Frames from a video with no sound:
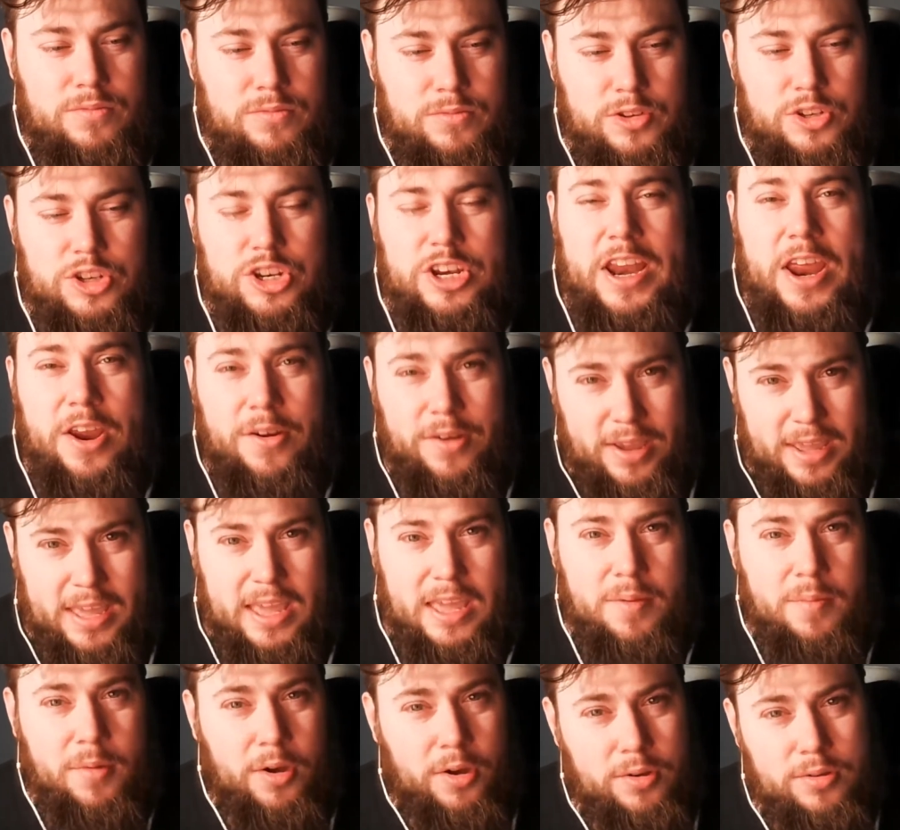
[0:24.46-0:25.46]
generic
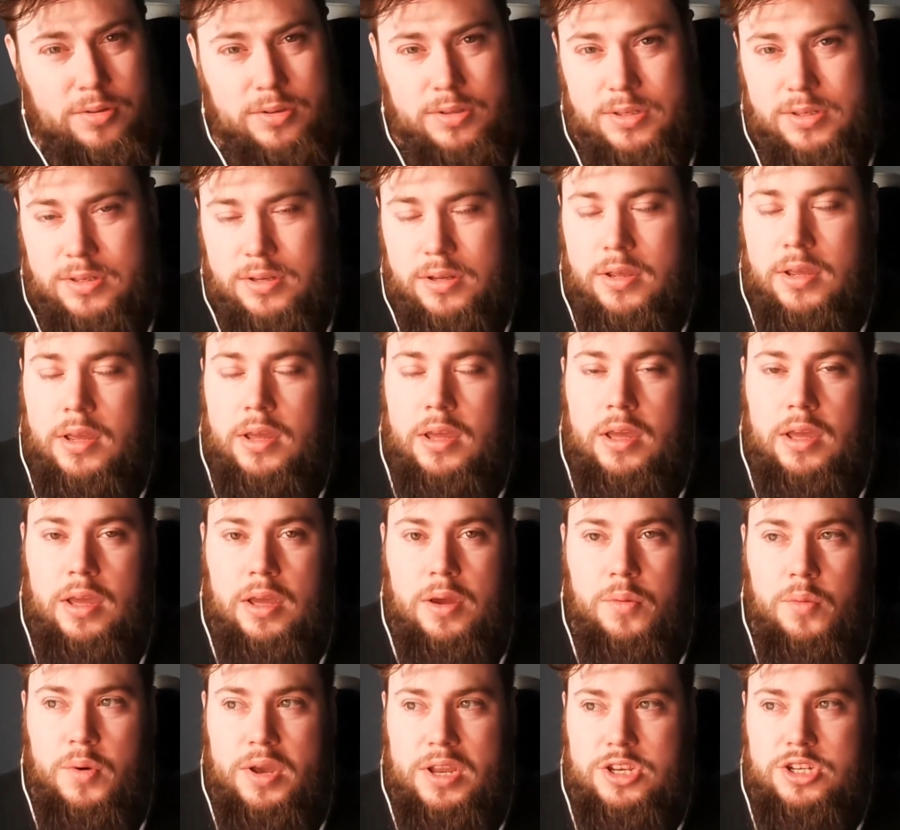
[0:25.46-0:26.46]
emotes,
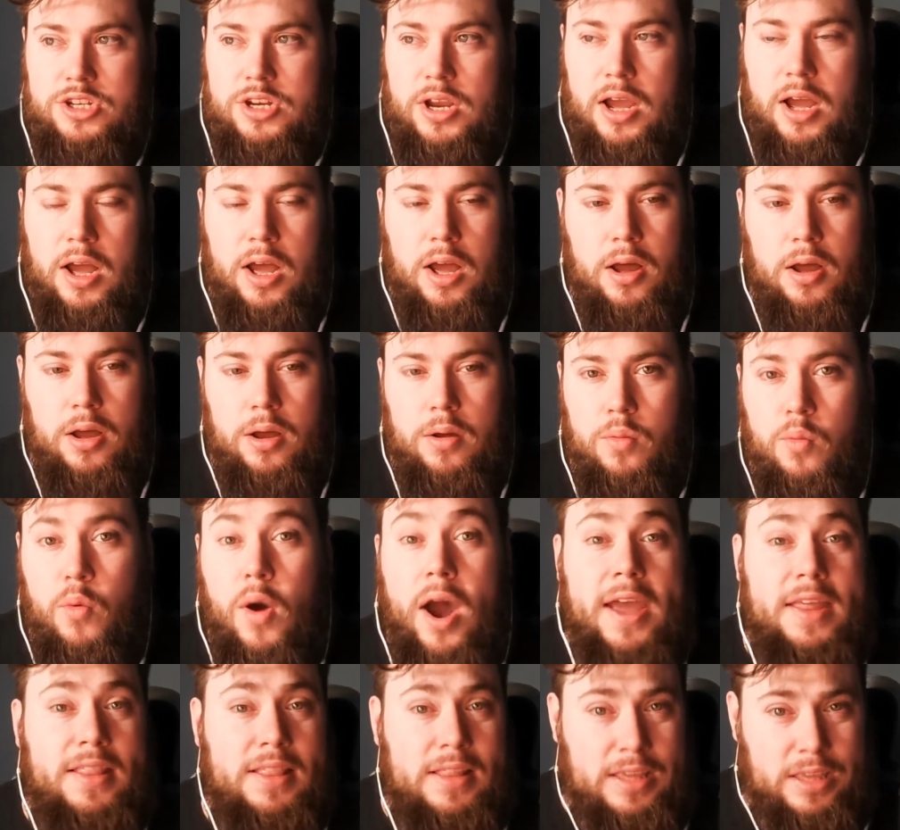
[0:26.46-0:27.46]
which are
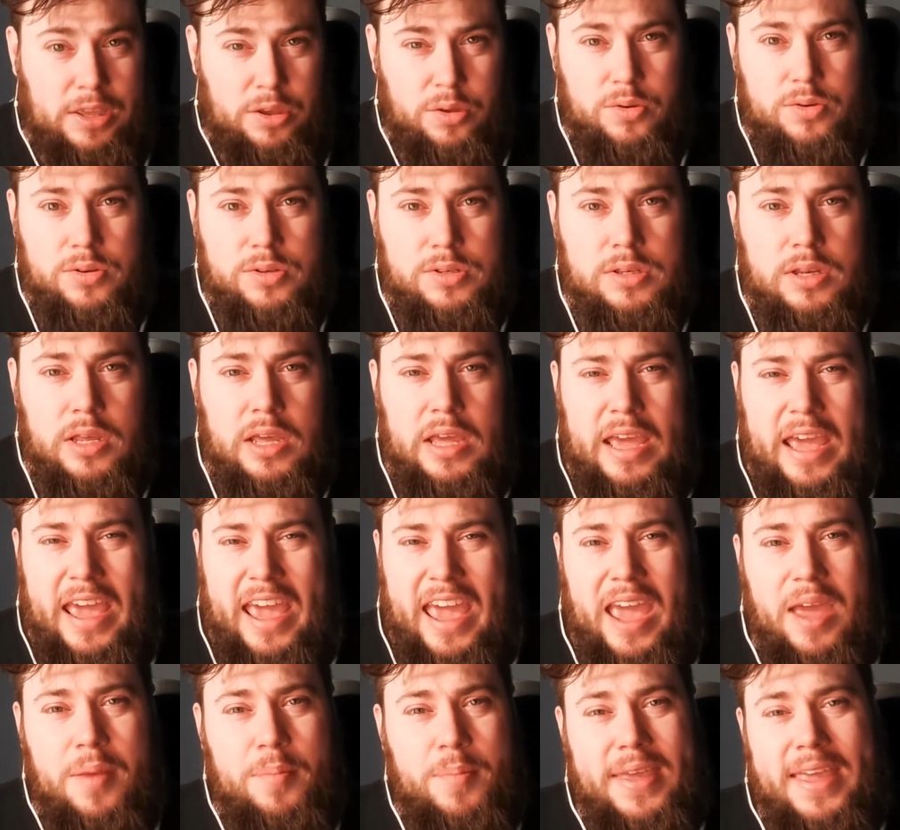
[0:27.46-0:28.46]
widely used
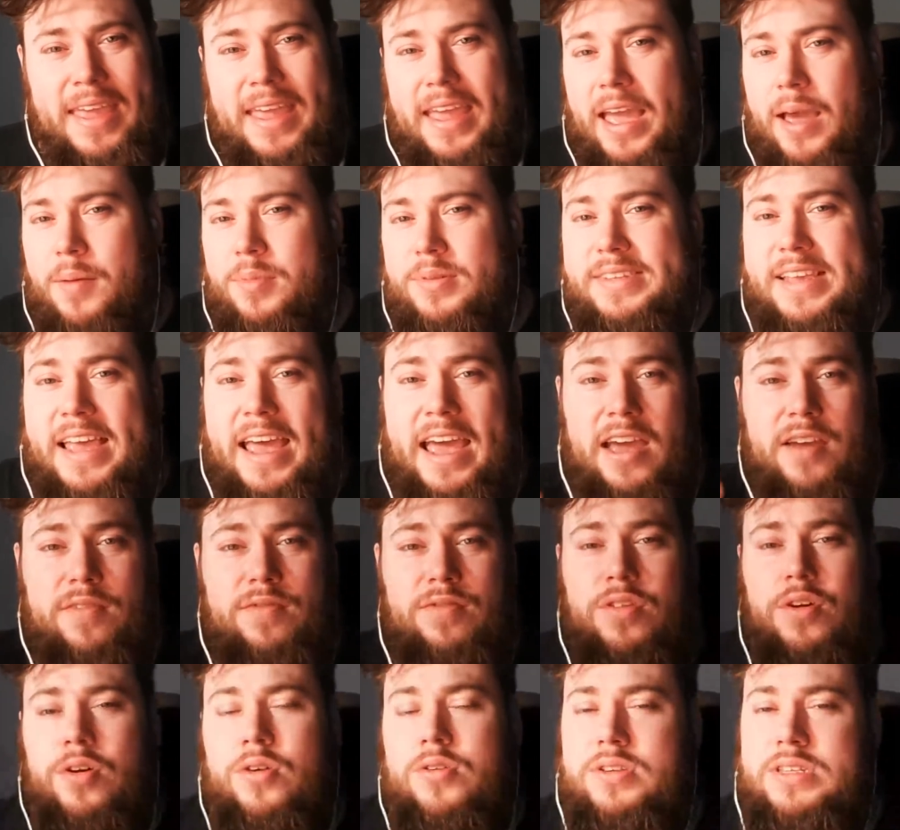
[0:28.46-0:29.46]
and being able to have
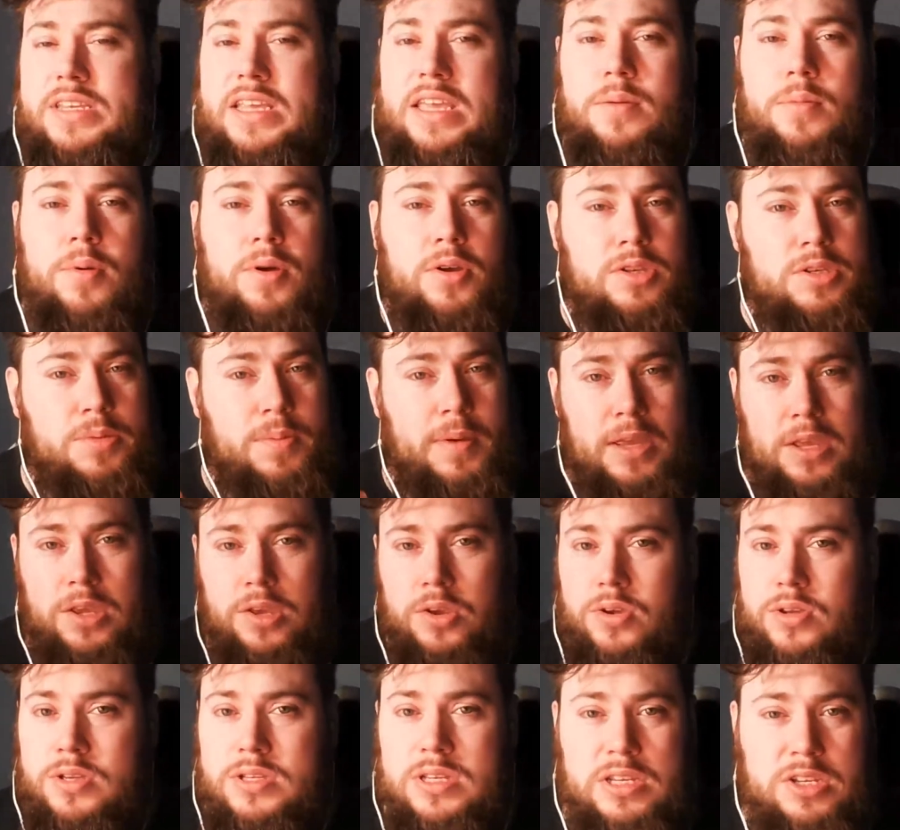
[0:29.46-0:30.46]
those emotes being
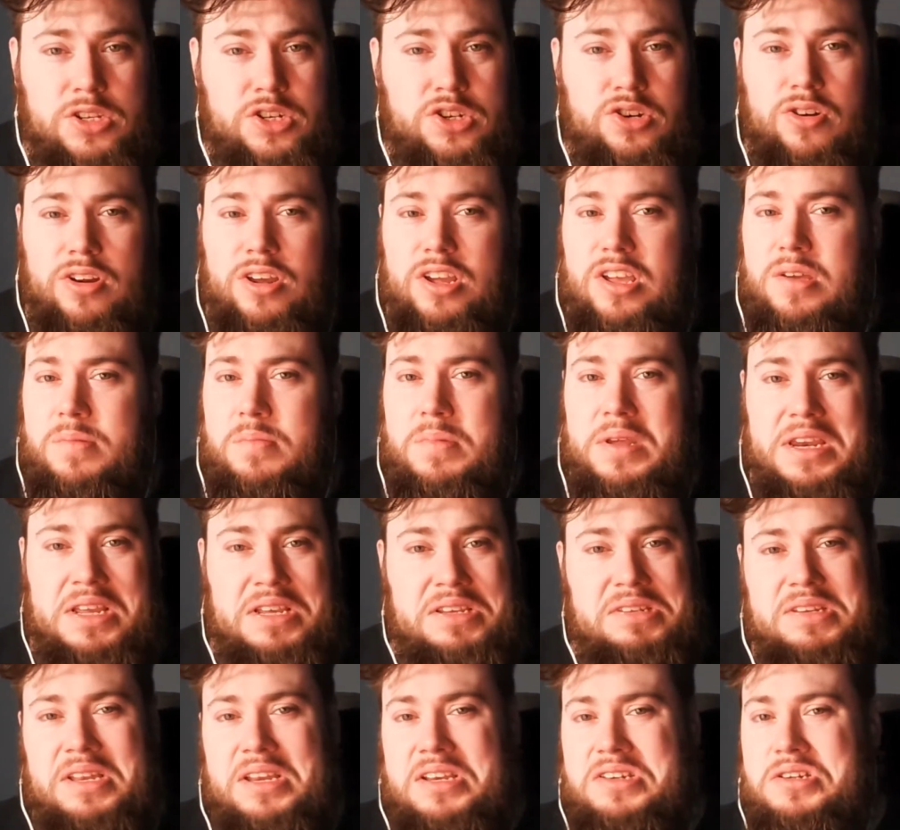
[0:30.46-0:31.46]
used in stream in
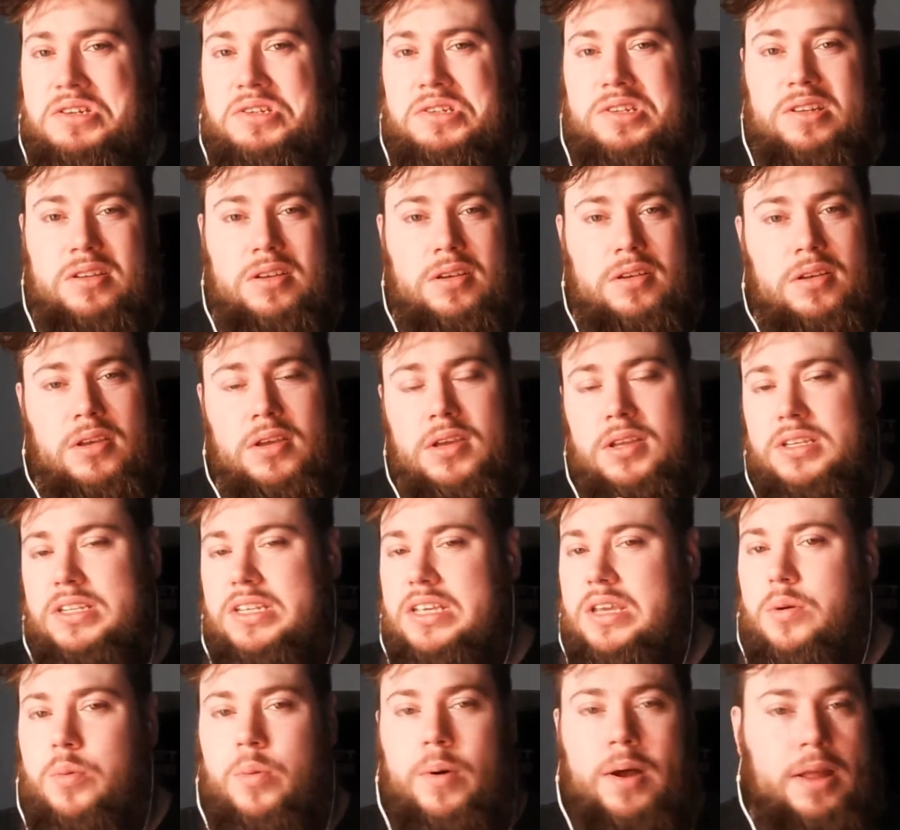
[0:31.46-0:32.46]
extension to
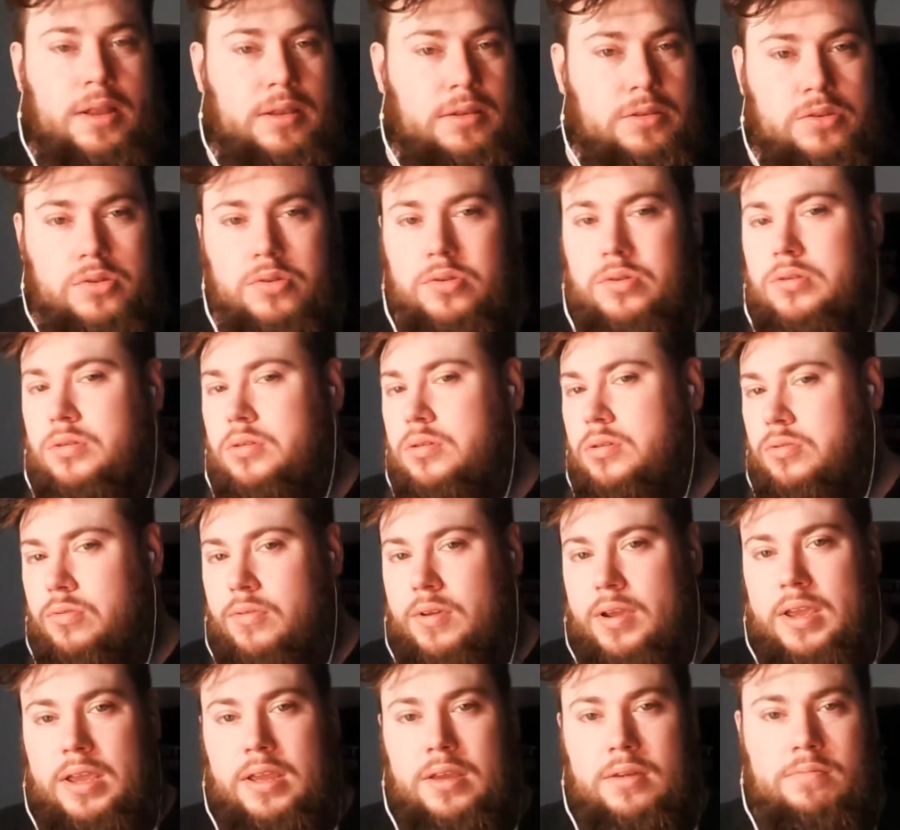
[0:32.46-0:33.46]
T1, 2,
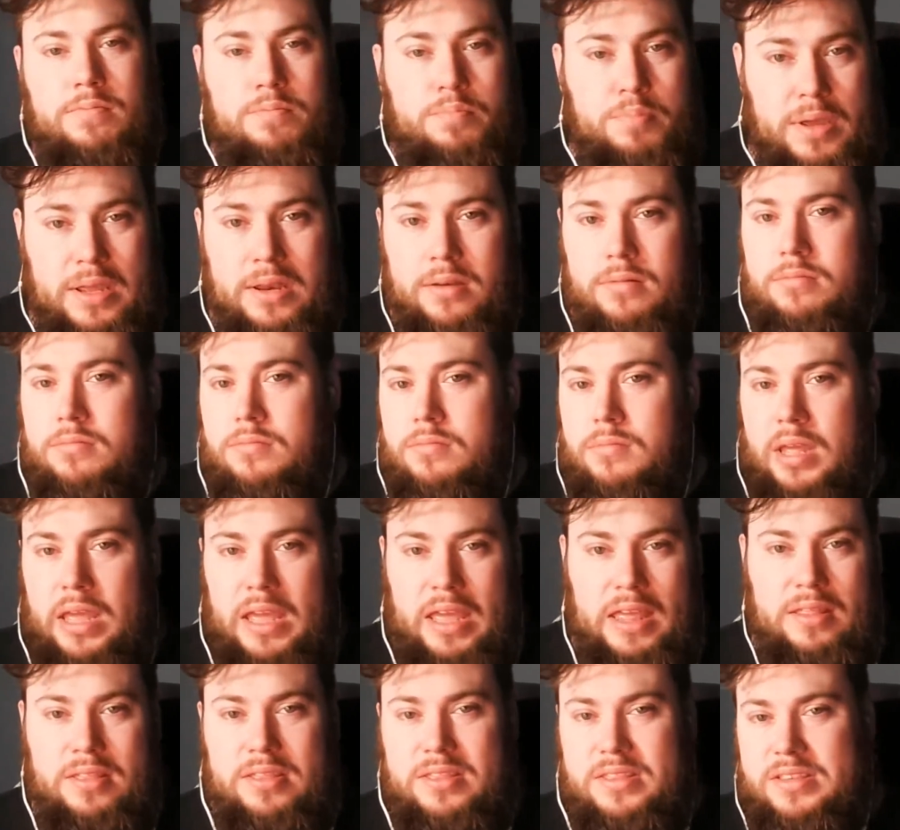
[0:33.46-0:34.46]
3 bit
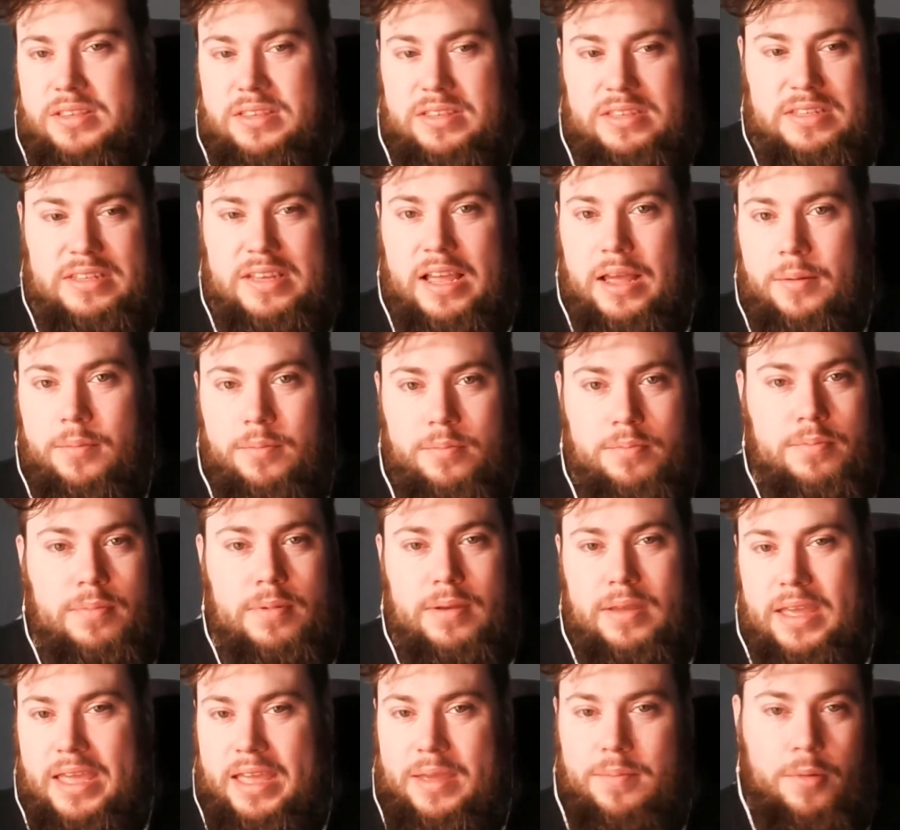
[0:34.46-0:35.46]
sub
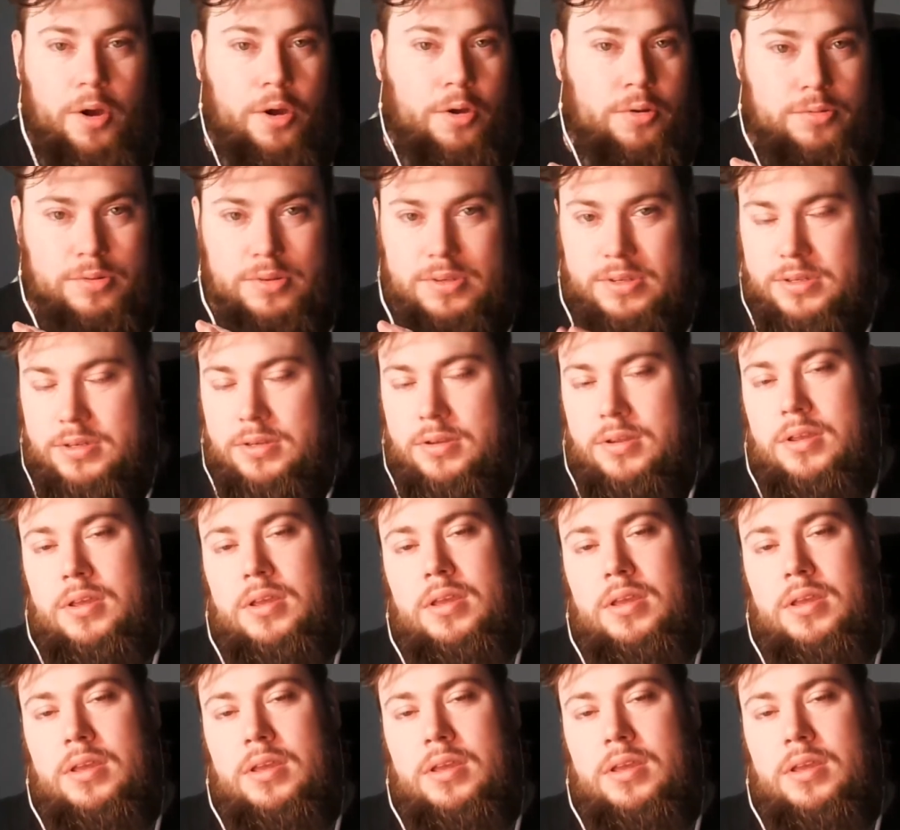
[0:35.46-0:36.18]
emotes.